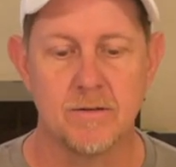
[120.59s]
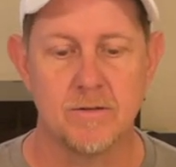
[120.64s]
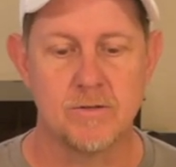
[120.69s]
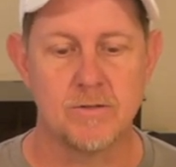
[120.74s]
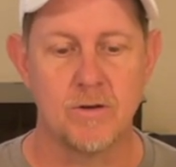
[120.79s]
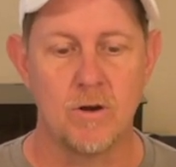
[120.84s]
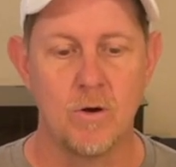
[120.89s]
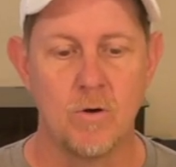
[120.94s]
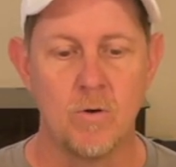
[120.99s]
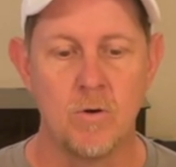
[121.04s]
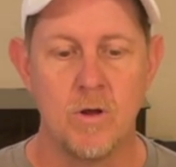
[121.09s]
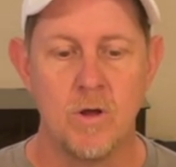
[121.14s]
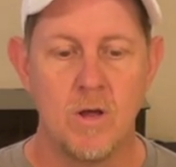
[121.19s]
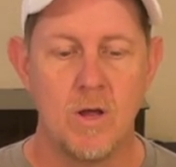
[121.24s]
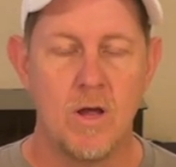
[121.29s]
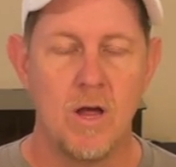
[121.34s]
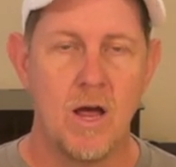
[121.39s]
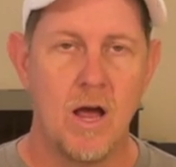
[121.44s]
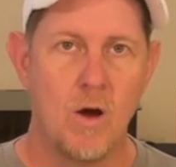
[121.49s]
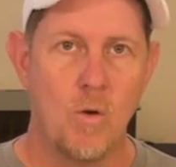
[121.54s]
So
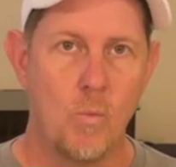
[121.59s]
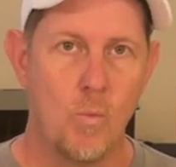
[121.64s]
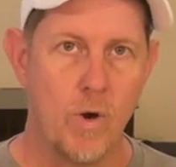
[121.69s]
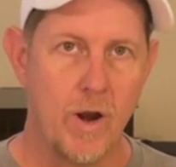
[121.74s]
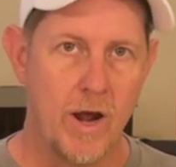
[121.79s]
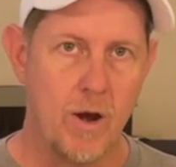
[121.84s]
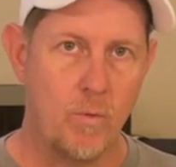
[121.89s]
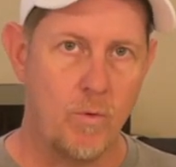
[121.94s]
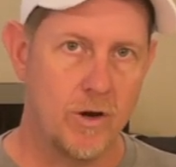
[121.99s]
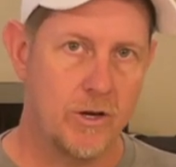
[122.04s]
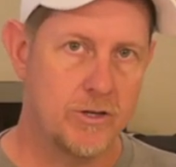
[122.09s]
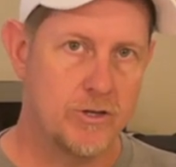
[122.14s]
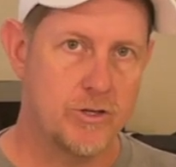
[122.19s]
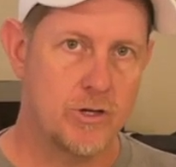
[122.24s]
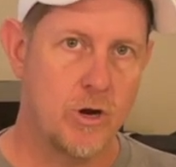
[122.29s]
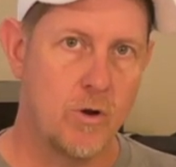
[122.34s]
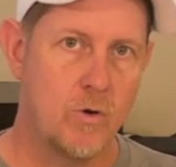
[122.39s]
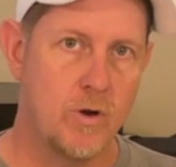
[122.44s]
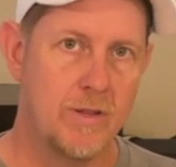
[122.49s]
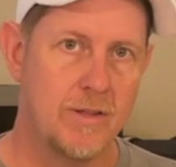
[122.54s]
what I want to
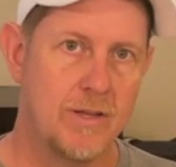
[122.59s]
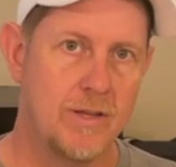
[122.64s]
show in